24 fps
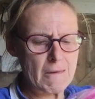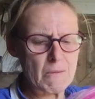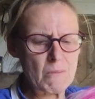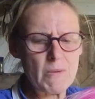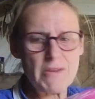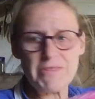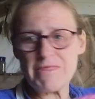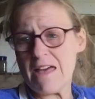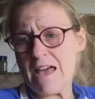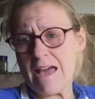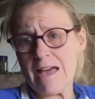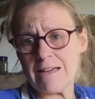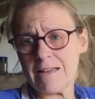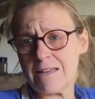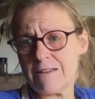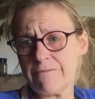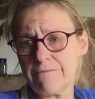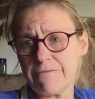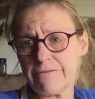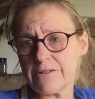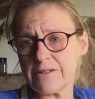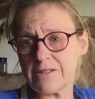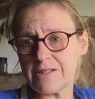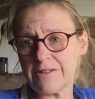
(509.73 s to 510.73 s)
with the hank
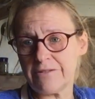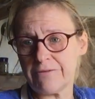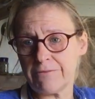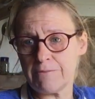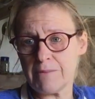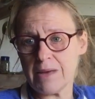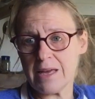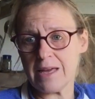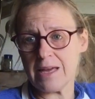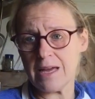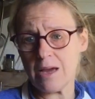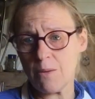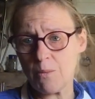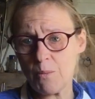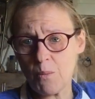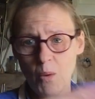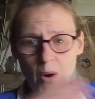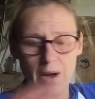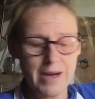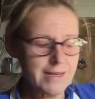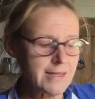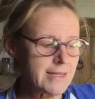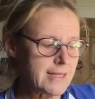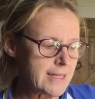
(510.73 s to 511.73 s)
in front of me and
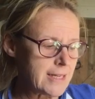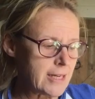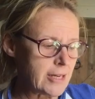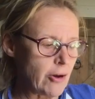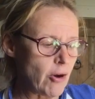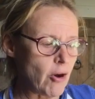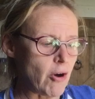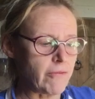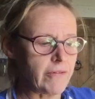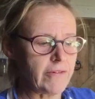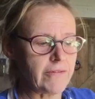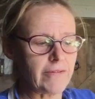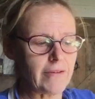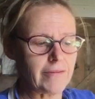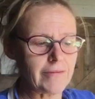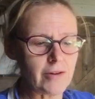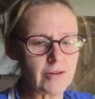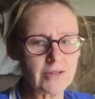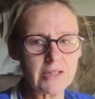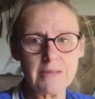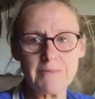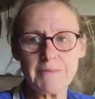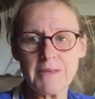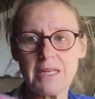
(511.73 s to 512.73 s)
winding it off. If I've
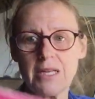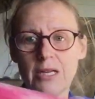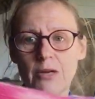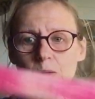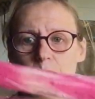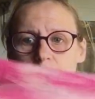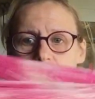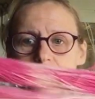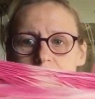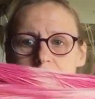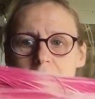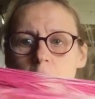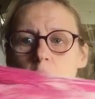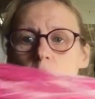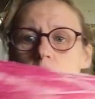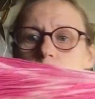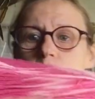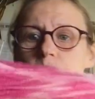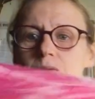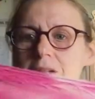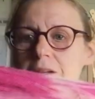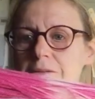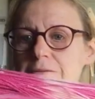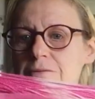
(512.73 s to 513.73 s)
got somebody who will
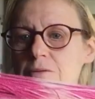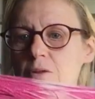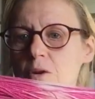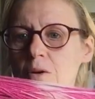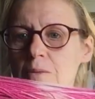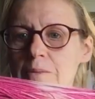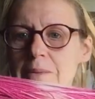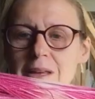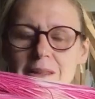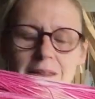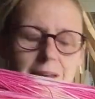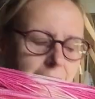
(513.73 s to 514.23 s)
hold it for me,